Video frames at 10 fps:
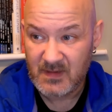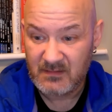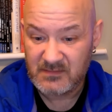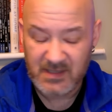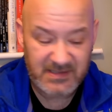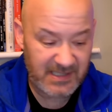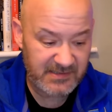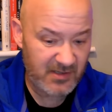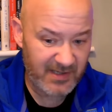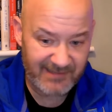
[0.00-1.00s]
So he's
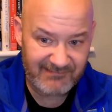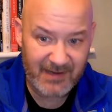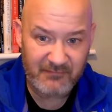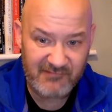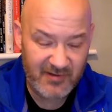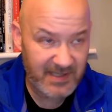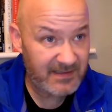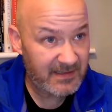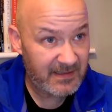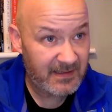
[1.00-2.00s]
not hit ground
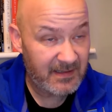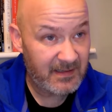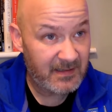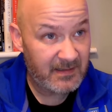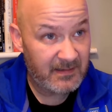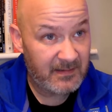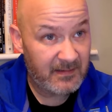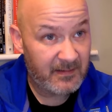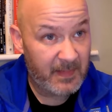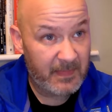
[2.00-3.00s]
running.
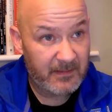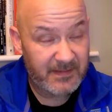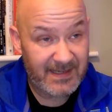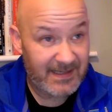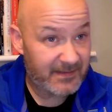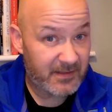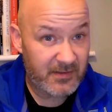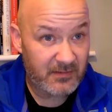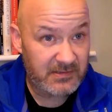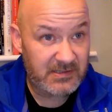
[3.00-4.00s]
Then he had the
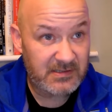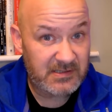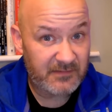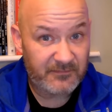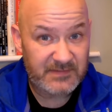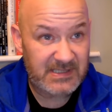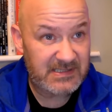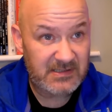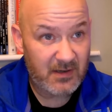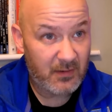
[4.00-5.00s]
nonsense of
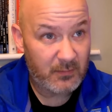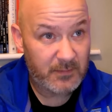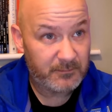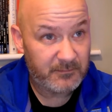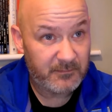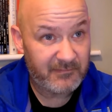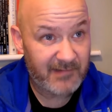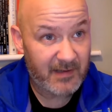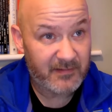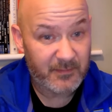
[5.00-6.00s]
Cisco,
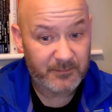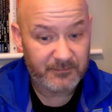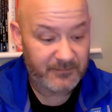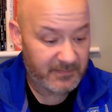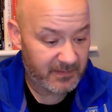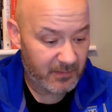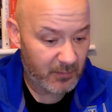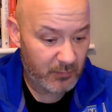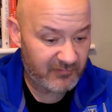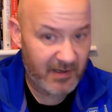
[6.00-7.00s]

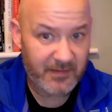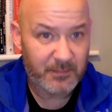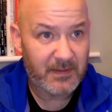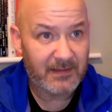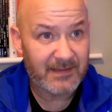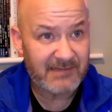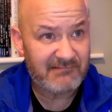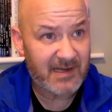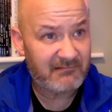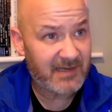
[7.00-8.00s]
who'd rather play Lee
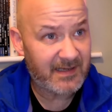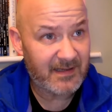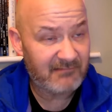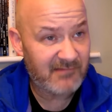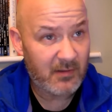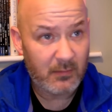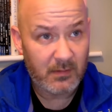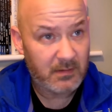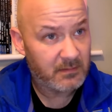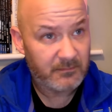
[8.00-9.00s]
Gregory in that role.
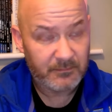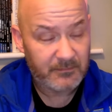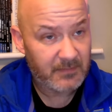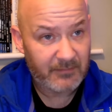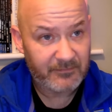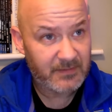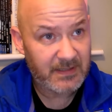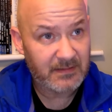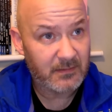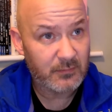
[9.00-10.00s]
A
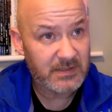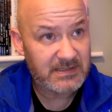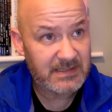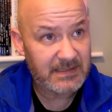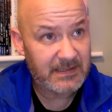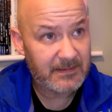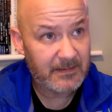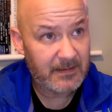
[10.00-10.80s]
fucking lunatic.